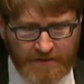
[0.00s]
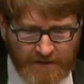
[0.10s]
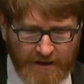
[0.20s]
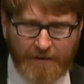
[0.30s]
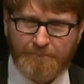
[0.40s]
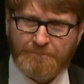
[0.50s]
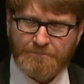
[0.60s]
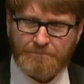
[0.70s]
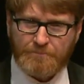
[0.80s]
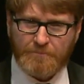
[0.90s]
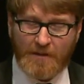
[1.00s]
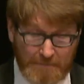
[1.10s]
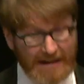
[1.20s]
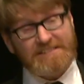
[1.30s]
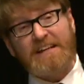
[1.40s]
Um,
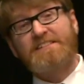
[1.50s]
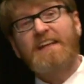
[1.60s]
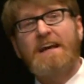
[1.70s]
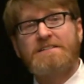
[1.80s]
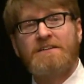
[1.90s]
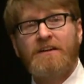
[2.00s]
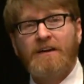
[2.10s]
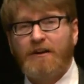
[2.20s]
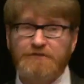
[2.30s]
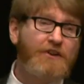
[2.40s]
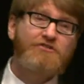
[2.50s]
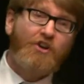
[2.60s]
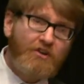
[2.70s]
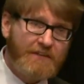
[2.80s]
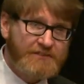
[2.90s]
but as I said, I was very
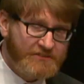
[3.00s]
nervous